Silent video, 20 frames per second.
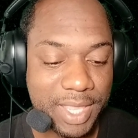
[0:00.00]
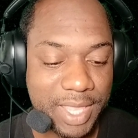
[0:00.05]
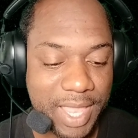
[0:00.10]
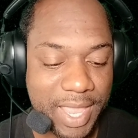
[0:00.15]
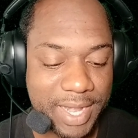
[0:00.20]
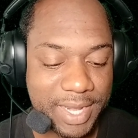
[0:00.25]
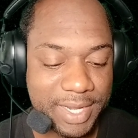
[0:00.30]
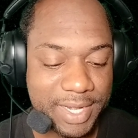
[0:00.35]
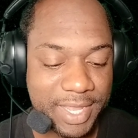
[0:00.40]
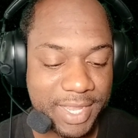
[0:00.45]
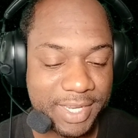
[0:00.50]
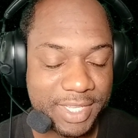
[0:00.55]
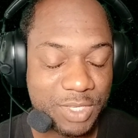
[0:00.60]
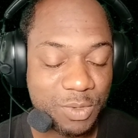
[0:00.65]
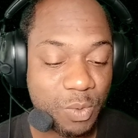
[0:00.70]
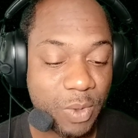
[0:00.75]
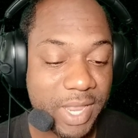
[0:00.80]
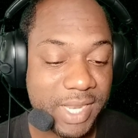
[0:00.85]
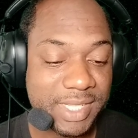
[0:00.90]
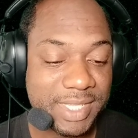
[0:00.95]
getting a
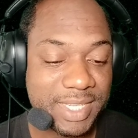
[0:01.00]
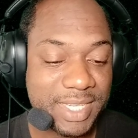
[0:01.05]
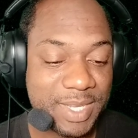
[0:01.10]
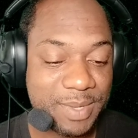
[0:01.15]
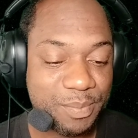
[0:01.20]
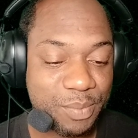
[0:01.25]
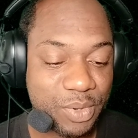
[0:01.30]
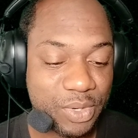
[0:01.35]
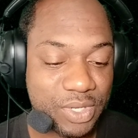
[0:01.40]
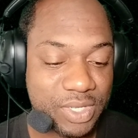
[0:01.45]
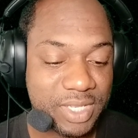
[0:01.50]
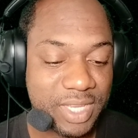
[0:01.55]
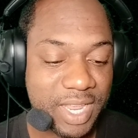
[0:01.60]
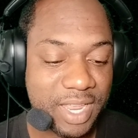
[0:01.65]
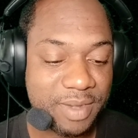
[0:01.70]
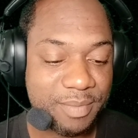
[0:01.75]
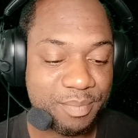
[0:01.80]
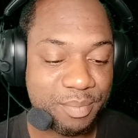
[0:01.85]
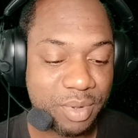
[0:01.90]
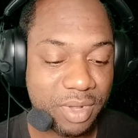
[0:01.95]

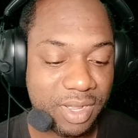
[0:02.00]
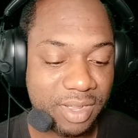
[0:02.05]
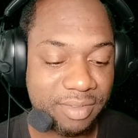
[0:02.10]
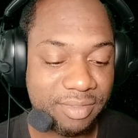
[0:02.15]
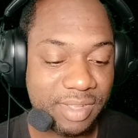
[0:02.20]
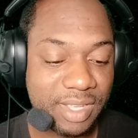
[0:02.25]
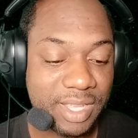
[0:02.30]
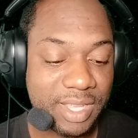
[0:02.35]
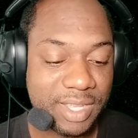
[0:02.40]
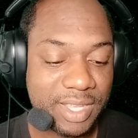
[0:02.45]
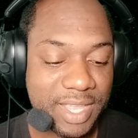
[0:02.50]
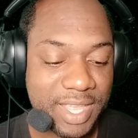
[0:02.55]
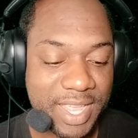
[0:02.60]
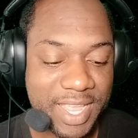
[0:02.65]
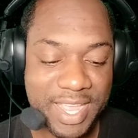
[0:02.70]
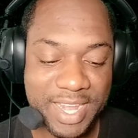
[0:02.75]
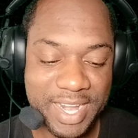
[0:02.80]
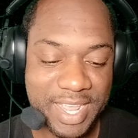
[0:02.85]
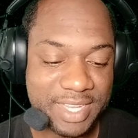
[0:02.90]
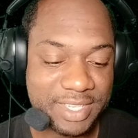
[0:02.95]
20% buff.
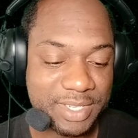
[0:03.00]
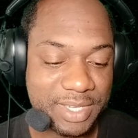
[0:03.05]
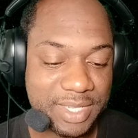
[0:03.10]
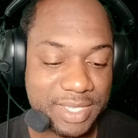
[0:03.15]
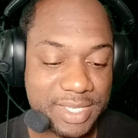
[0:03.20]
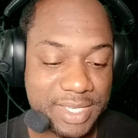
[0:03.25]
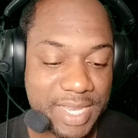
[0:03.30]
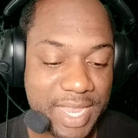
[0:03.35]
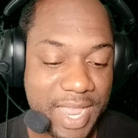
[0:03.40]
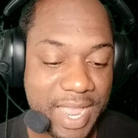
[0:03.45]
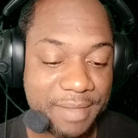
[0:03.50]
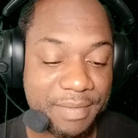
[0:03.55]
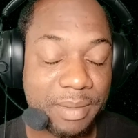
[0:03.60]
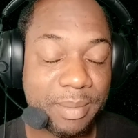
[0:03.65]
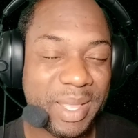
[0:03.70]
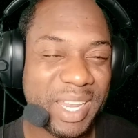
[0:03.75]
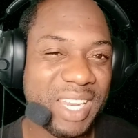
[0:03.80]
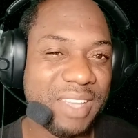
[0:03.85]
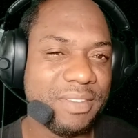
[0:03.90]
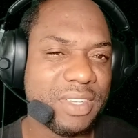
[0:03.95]
And as you can see, I have
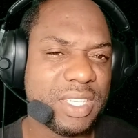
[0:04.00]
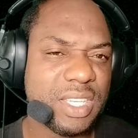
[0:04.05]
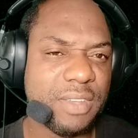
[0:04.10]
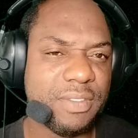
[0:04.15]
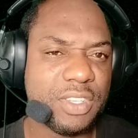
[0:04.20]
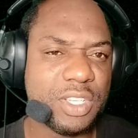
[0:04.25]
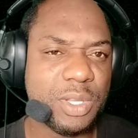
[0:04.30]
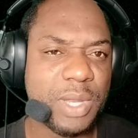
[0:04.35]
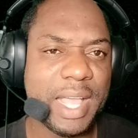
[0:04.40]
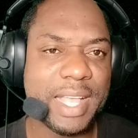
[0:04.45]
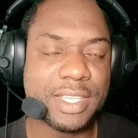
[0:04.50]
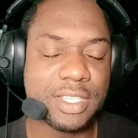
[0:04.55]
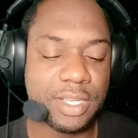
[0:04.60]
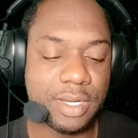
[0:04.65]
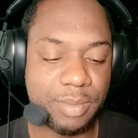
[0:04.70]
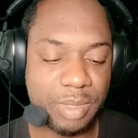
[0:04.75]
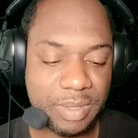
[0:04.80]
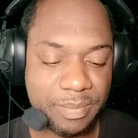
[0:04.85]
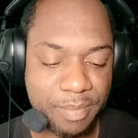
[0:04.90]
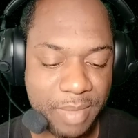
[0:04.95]
them at level 7, so that's
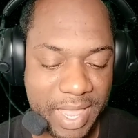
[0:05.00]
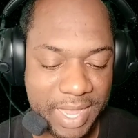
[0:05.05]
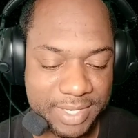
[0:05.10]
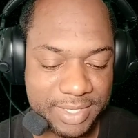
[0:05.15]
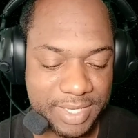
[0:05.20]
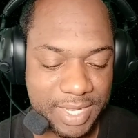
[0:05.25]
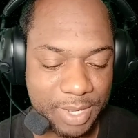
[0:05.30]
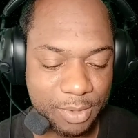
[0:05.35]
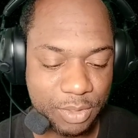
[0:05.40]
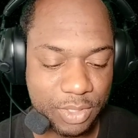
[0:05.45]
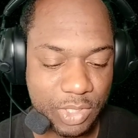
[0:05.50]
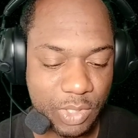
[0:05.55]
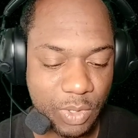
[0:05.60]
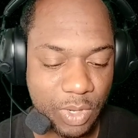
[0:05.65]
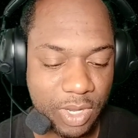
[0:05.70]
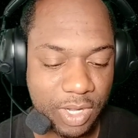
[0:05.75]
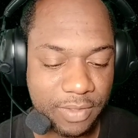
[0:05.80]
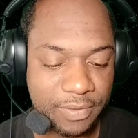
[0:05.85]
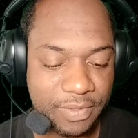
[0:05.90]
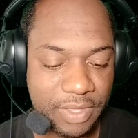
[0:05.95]
going to be maxed out. So
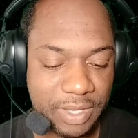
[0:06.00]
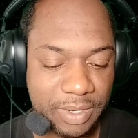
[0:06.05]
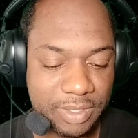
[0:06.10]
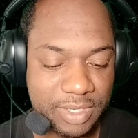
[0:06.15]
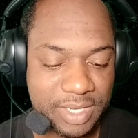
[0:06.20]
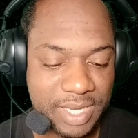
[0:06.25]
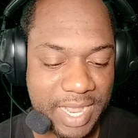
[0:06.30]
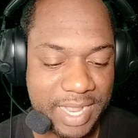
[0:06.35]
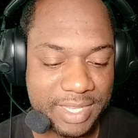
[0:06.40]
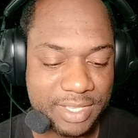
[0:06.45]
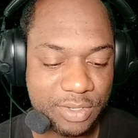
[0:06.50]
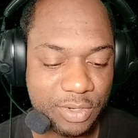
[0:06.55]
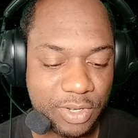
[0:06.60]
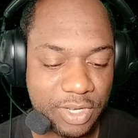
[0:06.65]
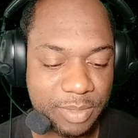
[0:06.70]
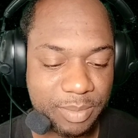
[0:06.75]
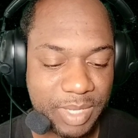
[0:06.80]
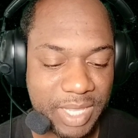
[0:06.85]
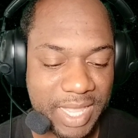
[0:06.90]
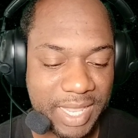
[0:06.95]
all of their stats are
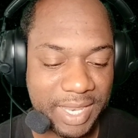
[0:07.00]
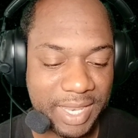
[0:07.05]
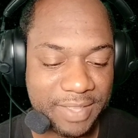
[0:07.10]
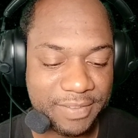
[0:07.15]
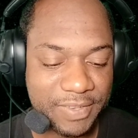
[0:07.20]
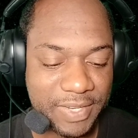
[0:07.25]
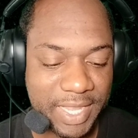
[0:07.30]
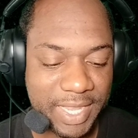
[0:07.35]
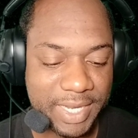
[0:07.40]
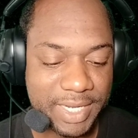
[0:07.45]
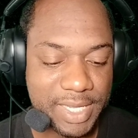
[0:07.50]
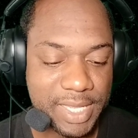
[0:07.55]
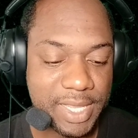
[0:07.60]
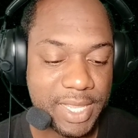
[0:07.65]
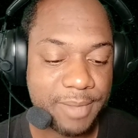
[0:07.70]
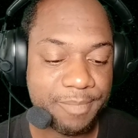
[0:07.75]
going to be at level 8.